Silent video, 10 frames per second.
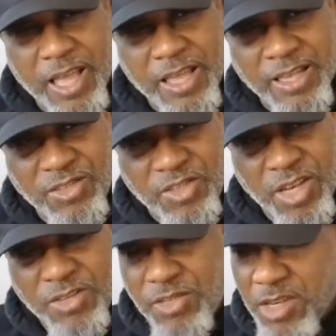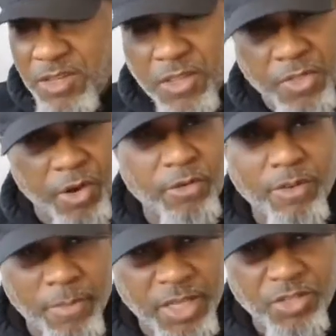exist in the third
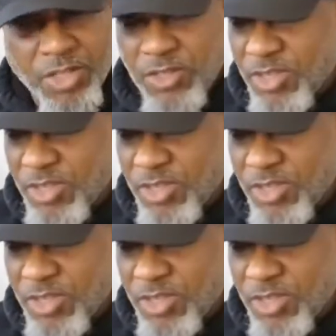dimension,